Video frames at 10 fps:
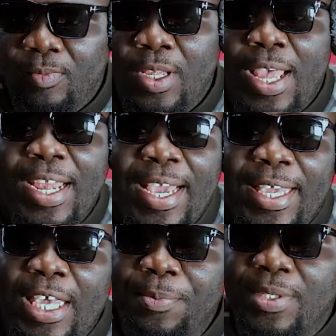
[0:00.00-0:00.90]
And I
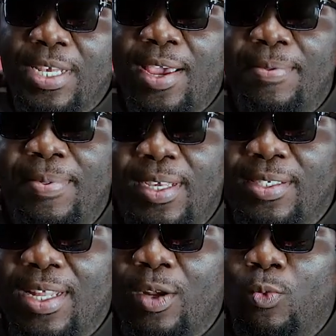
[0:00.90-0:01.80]
keep saying
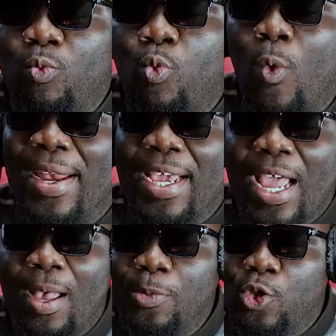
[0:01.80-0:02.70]
this, that when it
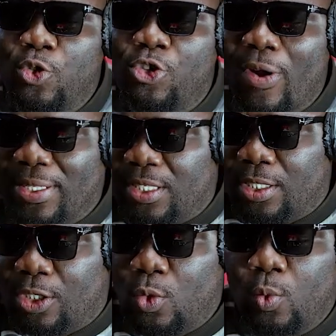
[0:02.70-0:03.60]
comes to
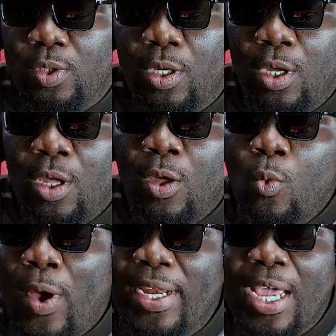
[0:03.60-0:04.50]
gratitude,
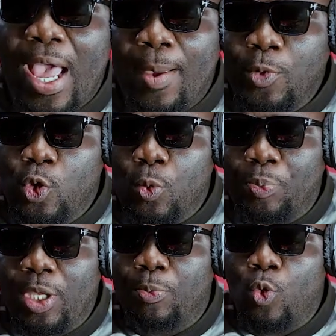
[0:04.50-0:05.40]
when it comes to
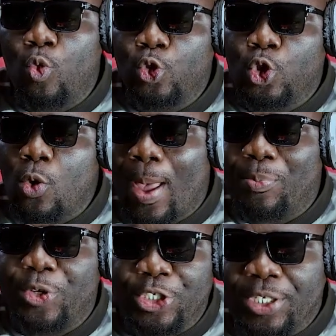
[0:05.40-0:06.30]
people who show
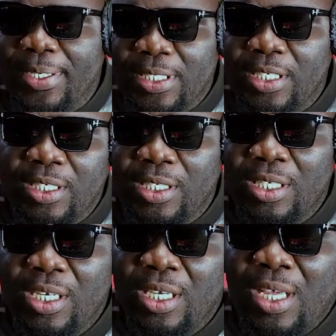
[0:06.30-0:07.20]
appreciations,
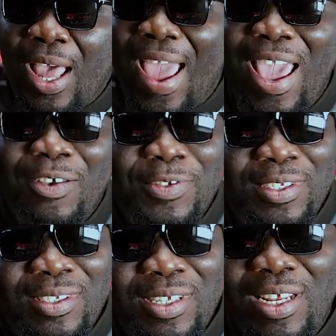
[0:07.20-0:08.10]
I have
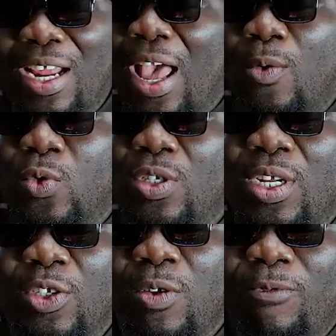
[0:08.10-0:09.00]
seen
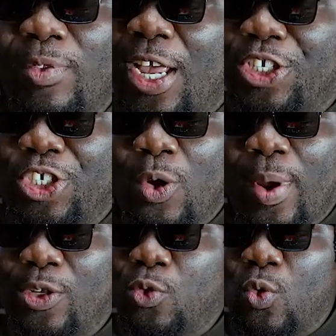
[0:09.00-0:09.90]
countless of
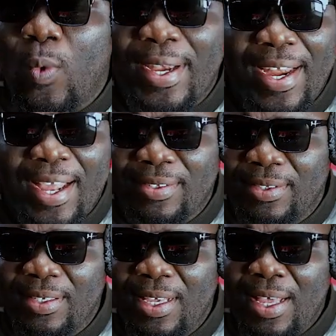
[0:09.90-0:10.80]
Nigerians doing that.
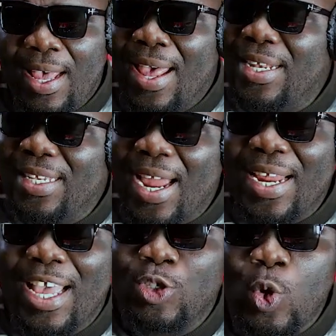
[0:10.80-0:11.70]
And that
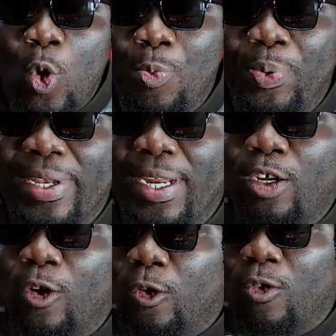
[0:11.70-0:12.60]
has opened a
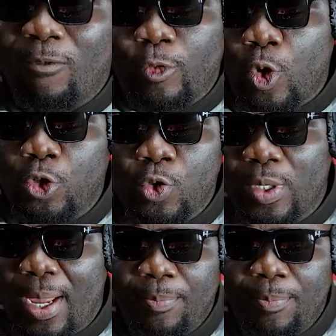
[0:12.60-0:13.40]
lot of doors to them.